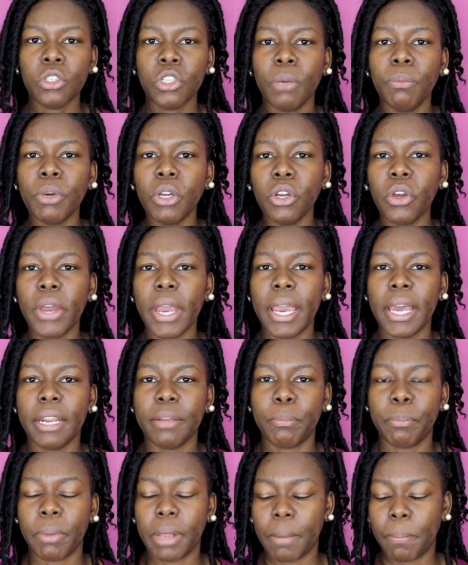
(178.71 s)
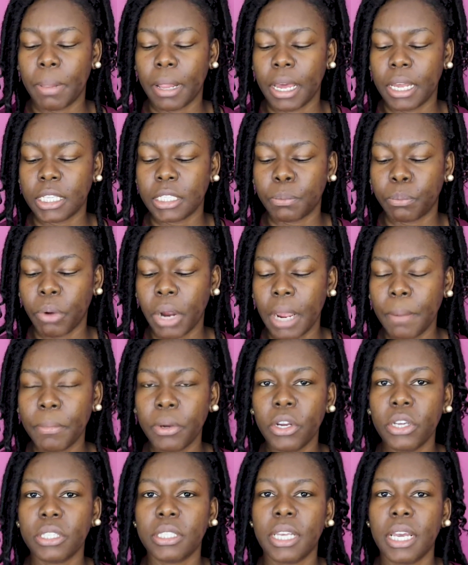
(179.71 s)
so I'm gonna go ahead and apply this primer.
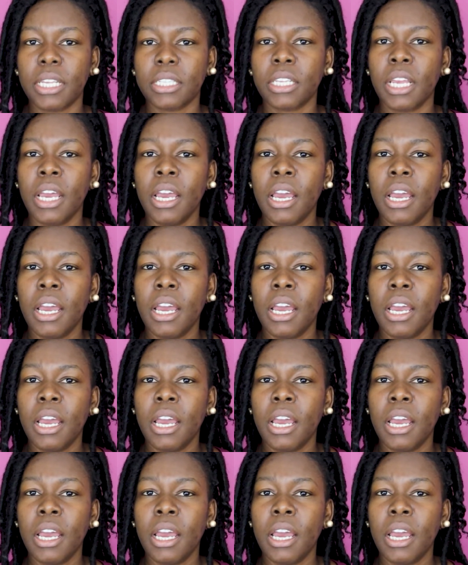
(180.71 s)
It says